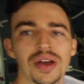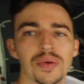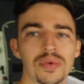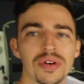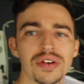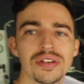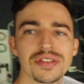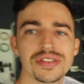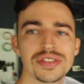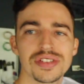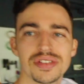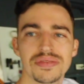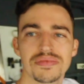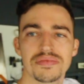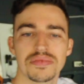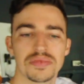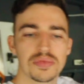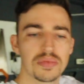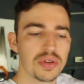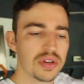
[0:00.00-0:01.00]
it works
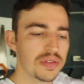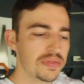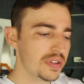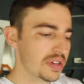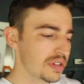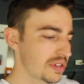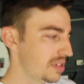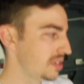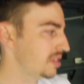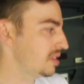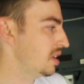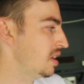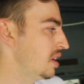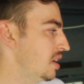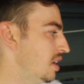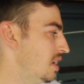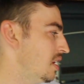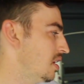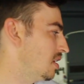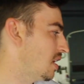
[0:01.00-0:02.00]
perfect.
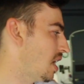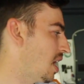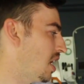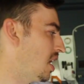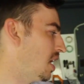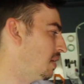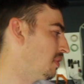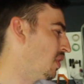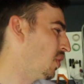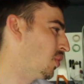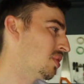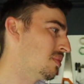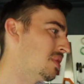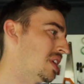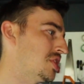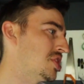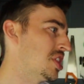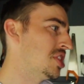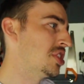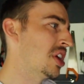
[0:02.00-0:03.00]
I wouldn't
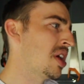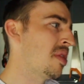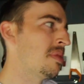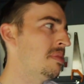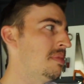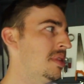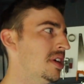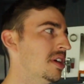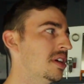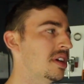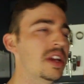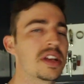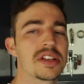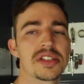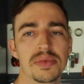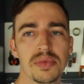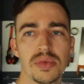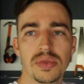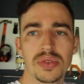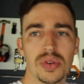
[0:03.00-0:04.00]
mind changing up a bit, getting
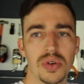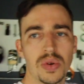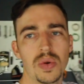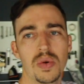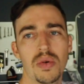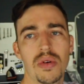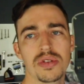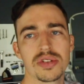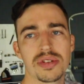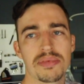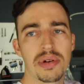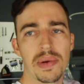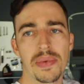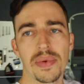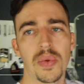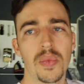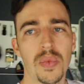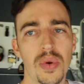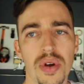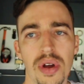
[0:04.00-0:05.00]
some more tools, a proper
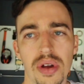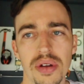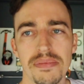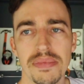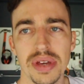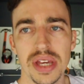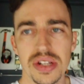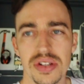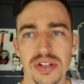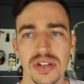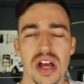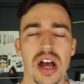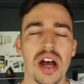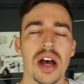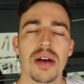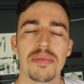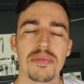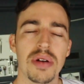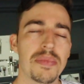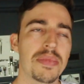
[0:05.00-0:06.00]
workbench,
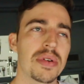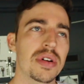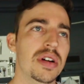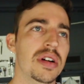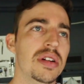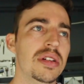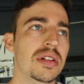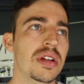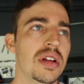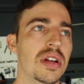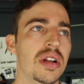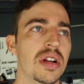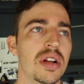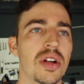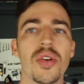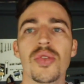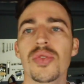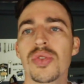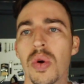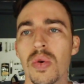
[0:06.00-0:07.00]
proper
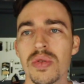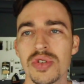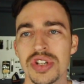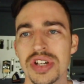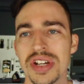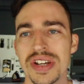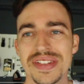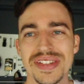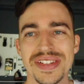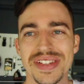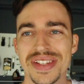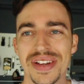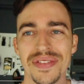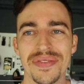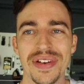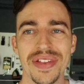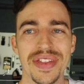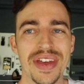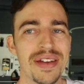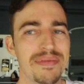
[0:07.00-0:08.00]
tool chest and stuff
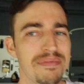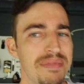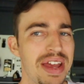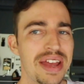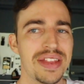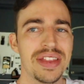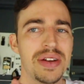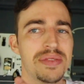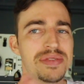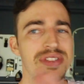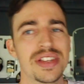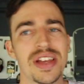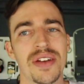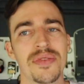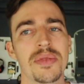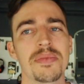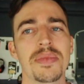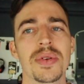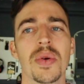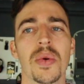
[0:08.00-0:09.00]
like that. Man, that stuff
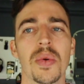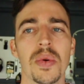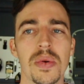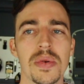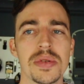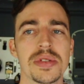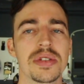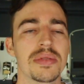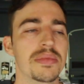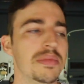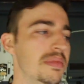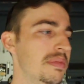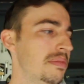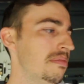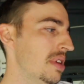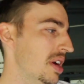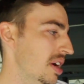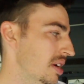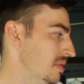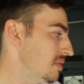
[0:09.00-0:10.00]
would be awesome.
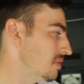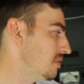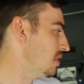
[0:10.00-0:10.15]
But